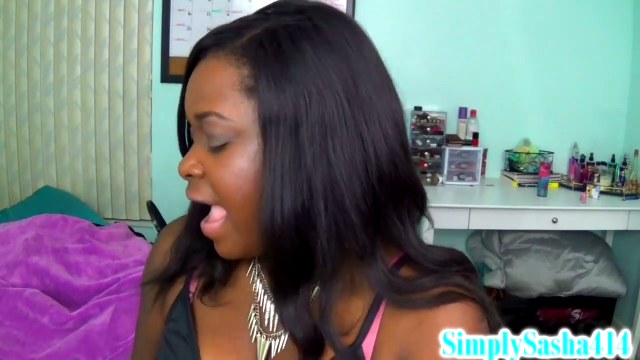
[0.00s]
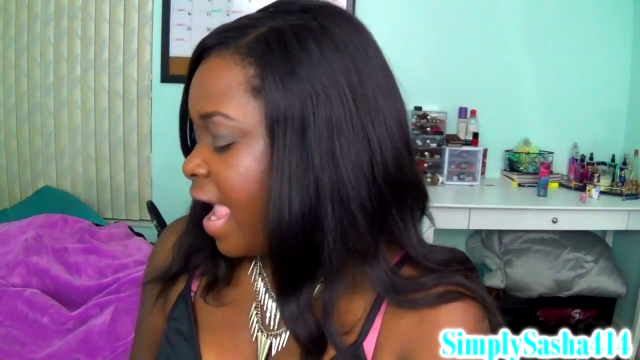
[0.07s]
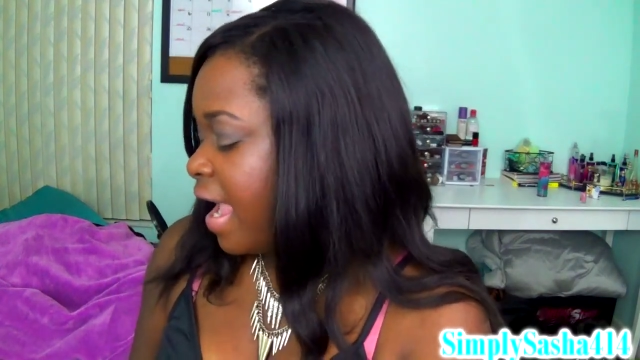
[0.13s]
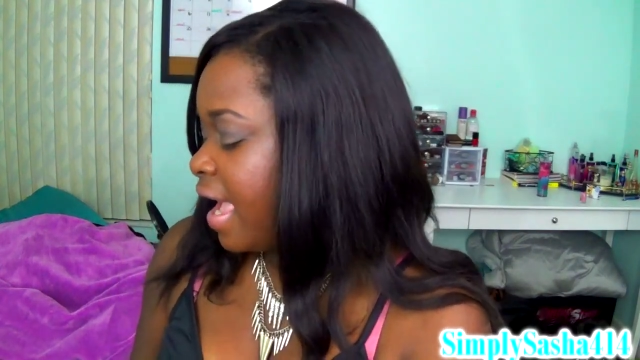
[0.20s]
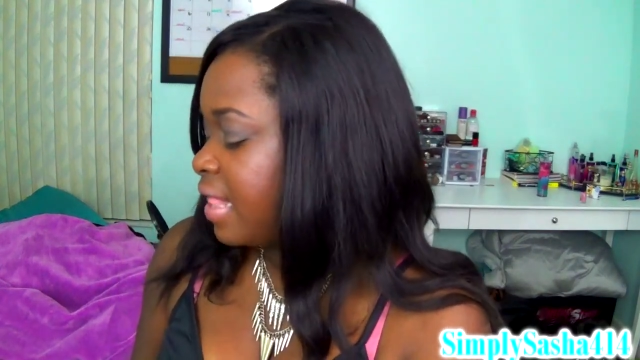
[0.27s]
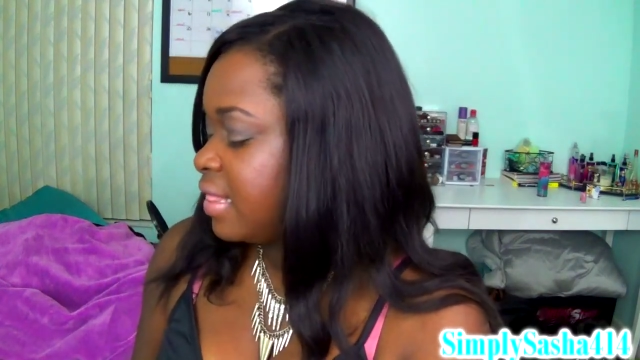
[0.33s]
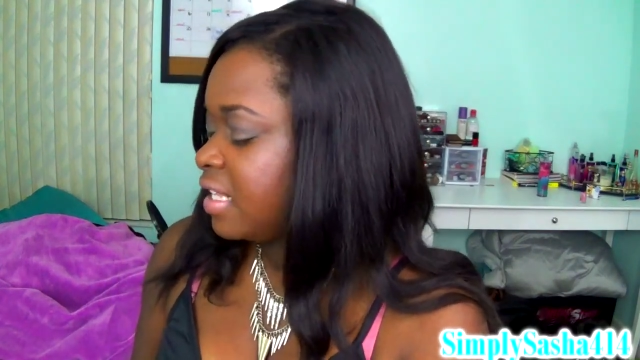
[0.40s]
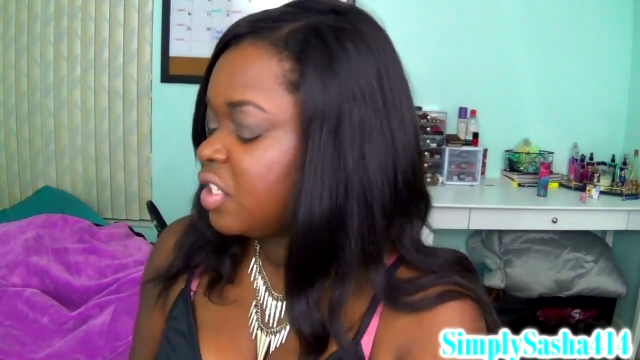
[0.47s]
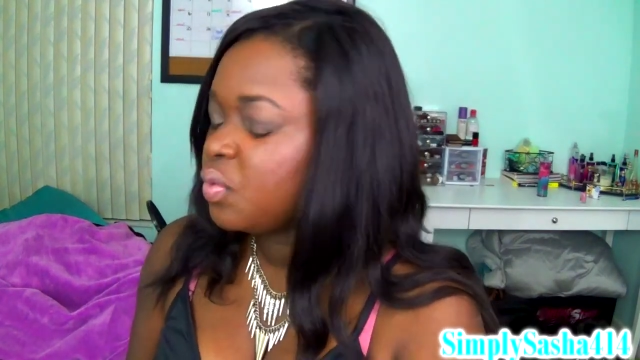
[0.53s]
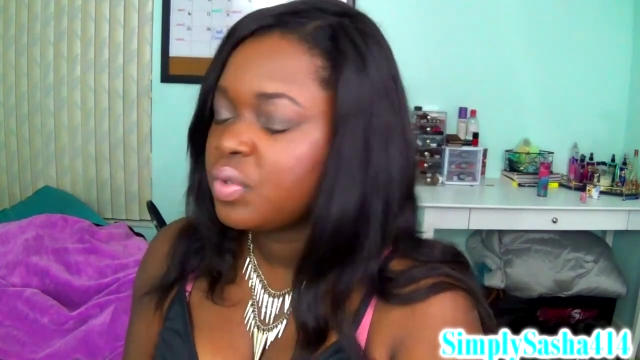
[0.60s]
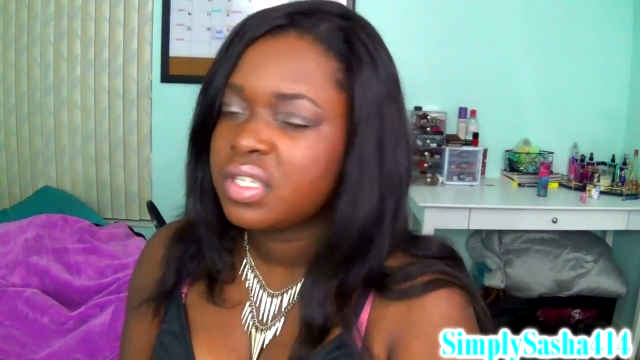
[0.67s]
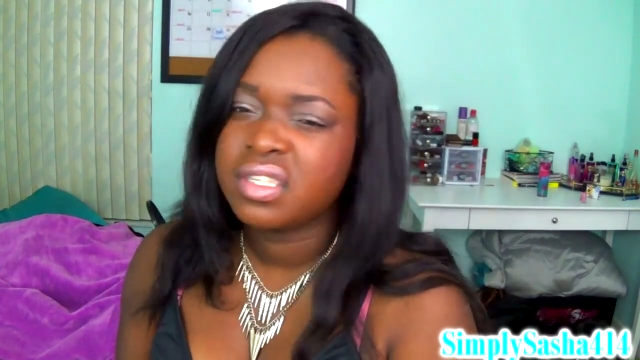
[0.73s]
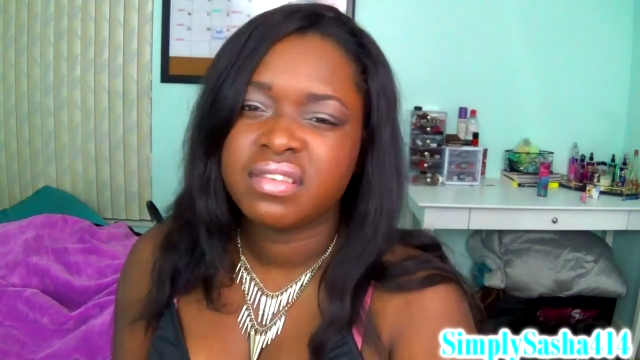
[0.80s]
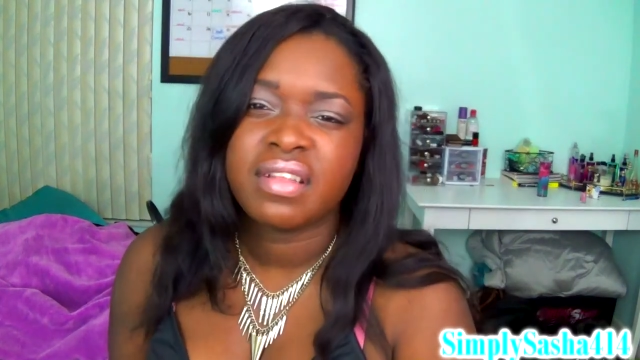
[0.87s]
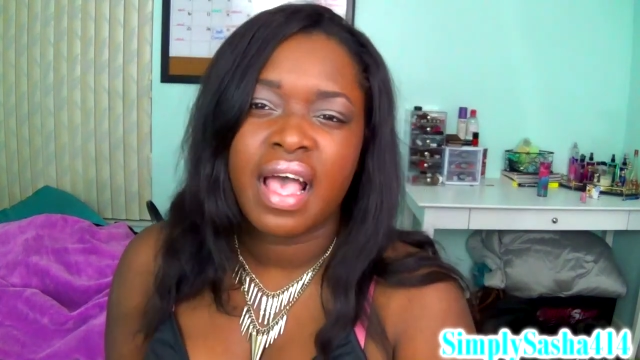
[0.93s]
and this
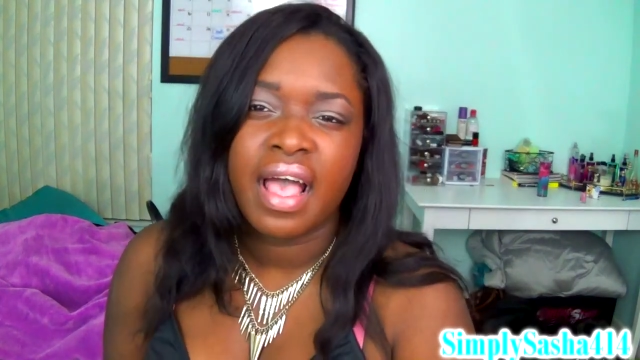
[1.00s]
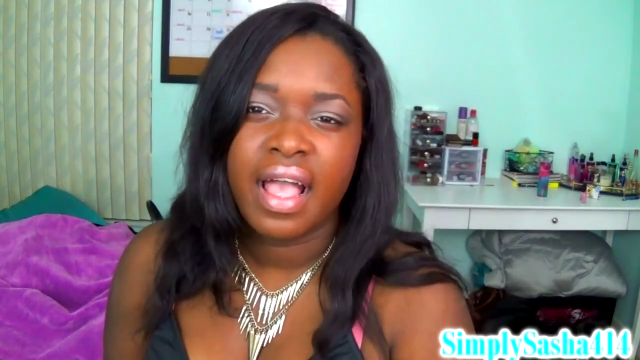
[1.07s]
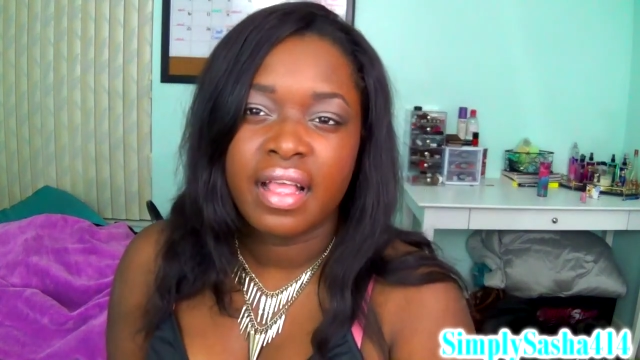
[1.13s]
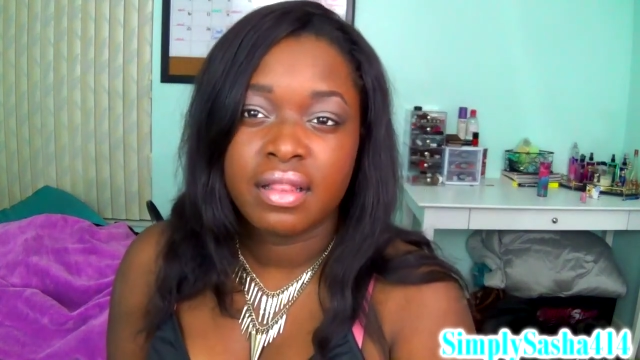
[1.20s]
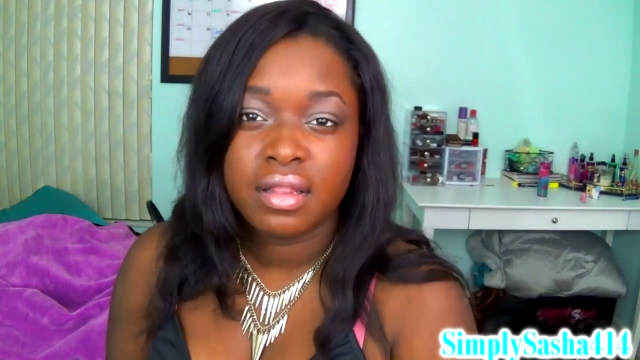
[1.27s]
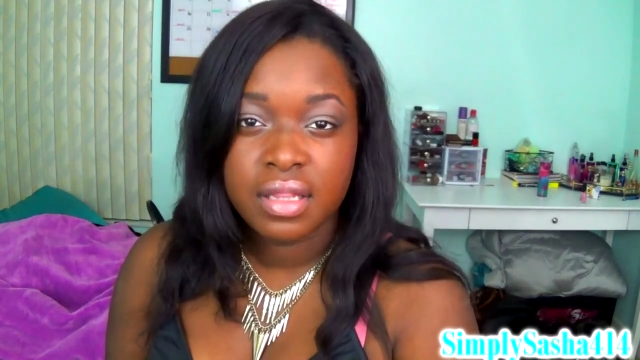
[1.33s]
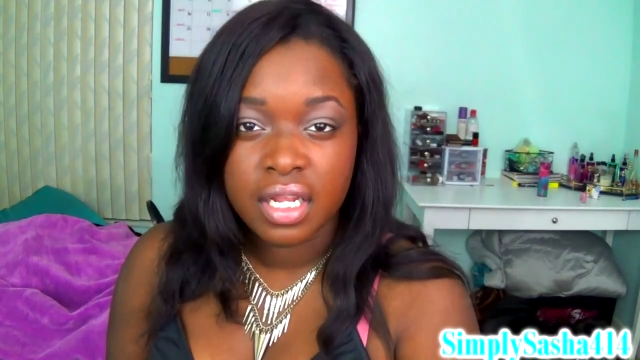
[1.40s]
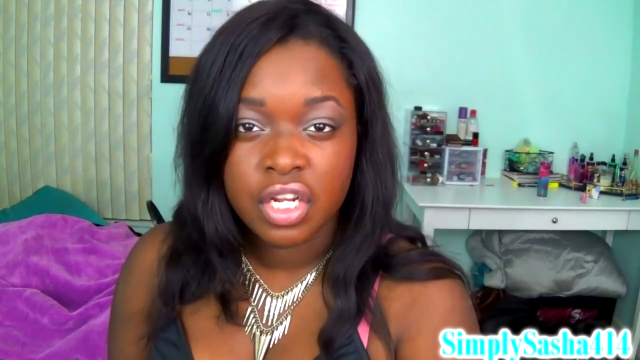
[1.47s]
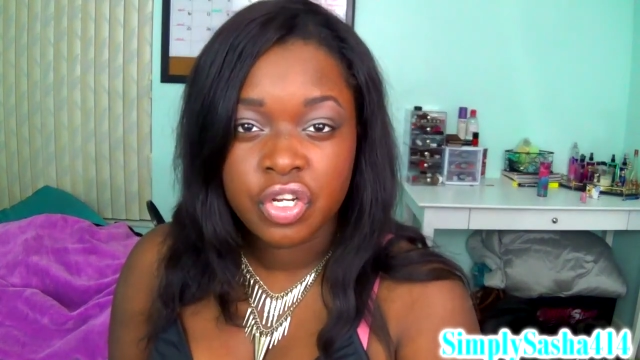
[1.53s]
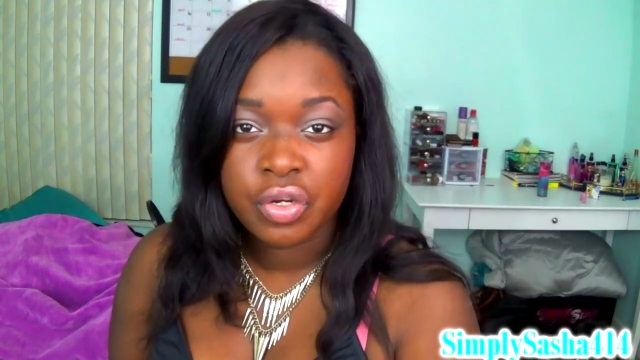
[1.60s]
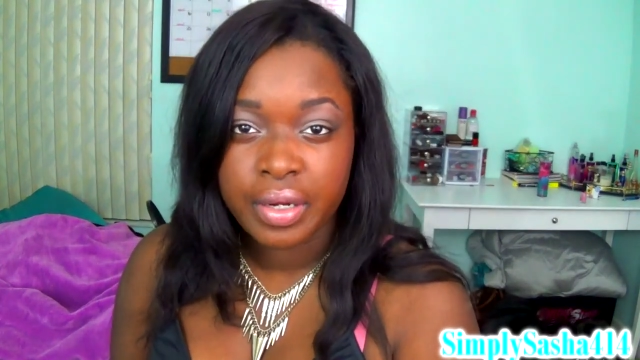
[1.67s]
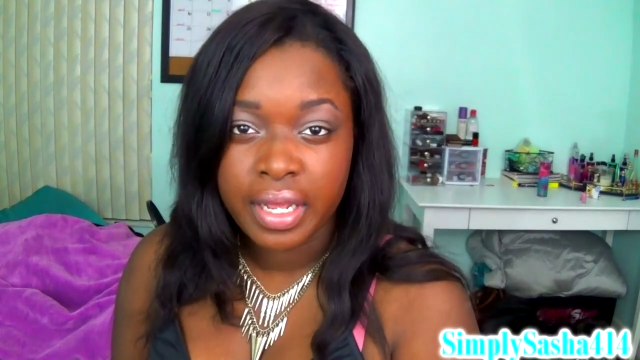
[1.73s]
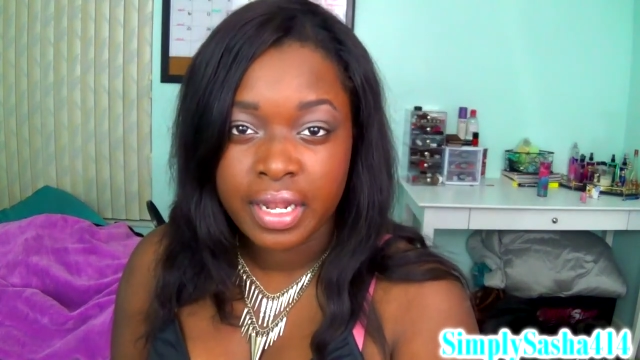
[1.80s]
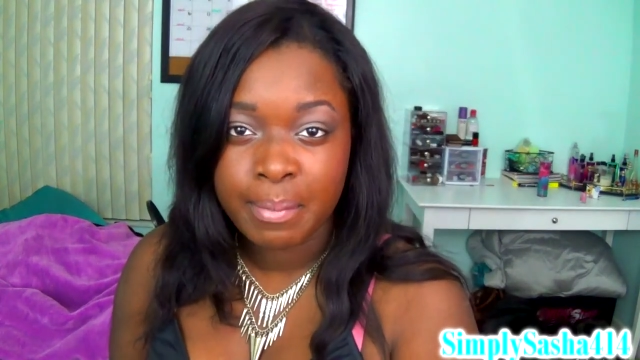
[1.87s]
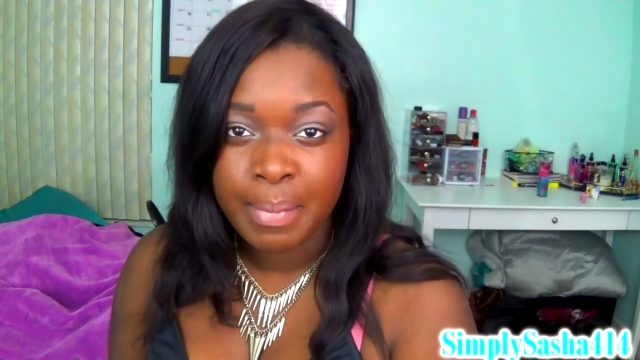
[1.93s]
was, I think,
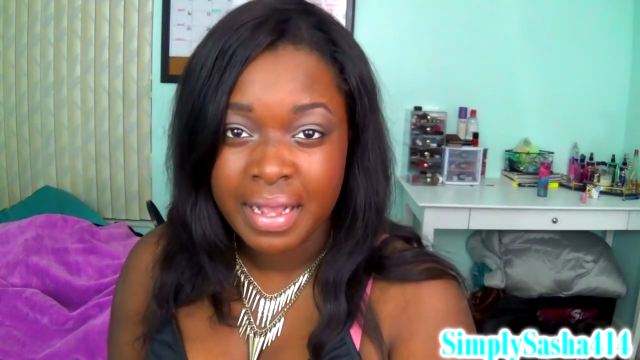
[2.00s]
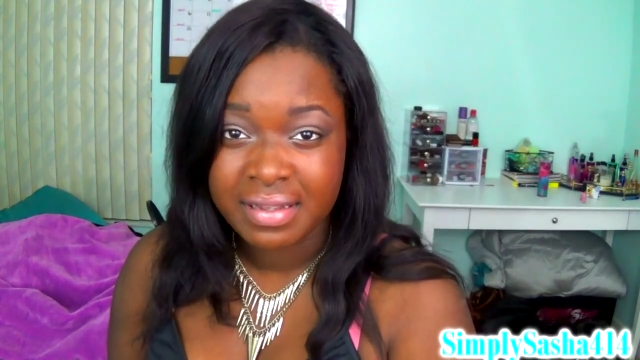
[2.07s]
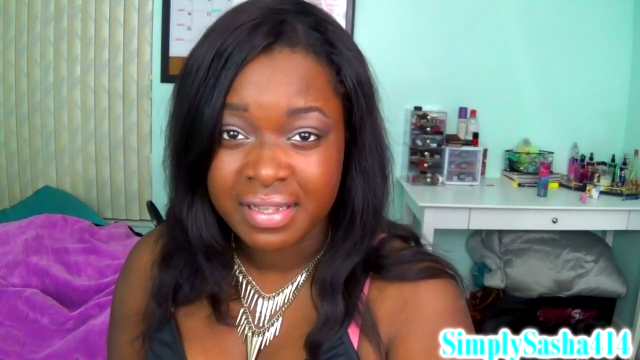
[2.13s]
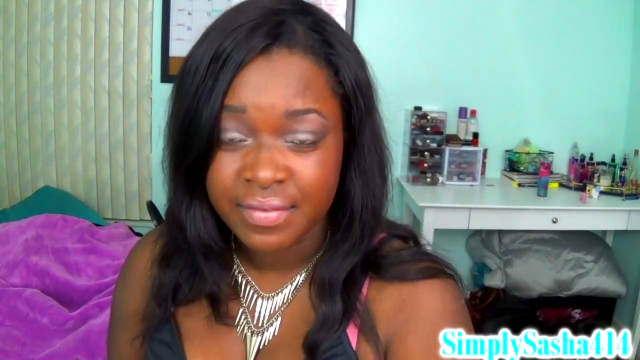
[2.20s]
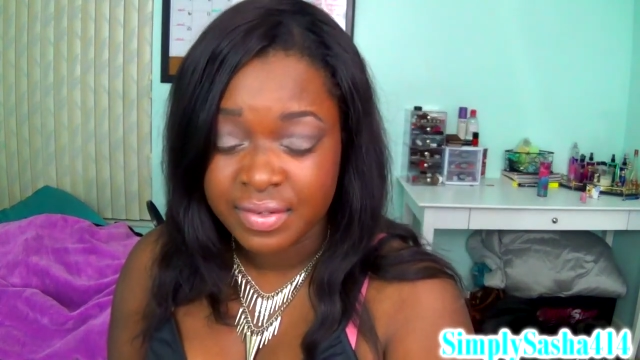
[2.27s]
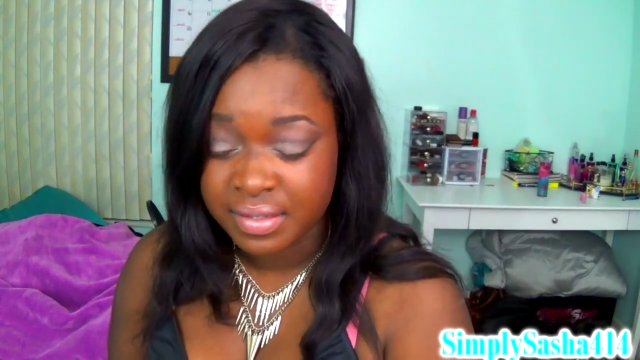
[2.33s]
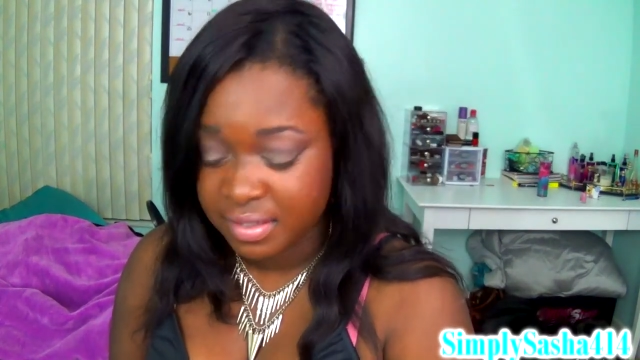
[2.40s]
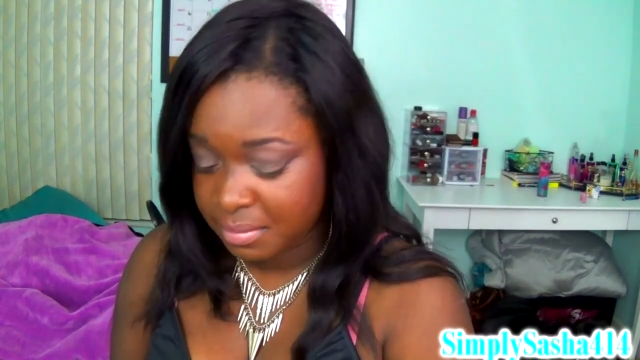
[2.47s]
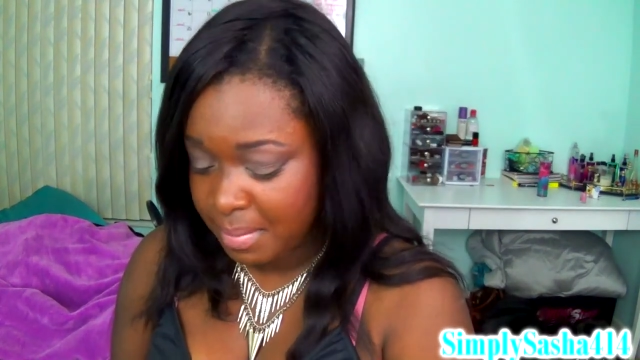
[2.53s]
created by Seventeen